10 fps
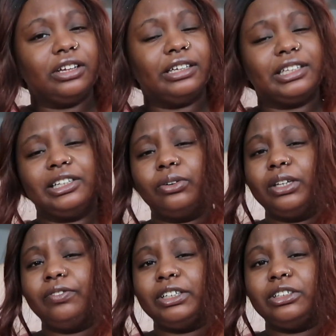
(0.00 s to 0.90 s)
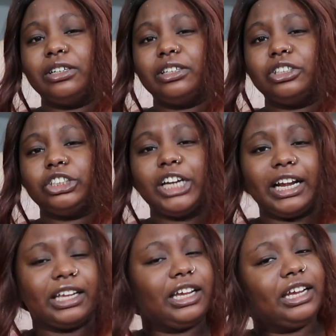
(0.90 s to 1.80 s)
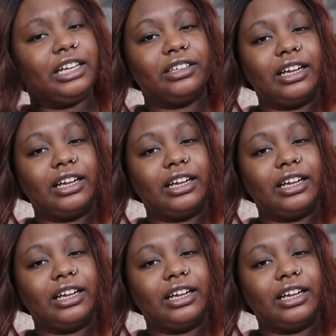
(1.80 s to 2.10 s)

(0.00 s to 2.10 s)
Like, they don't even check in.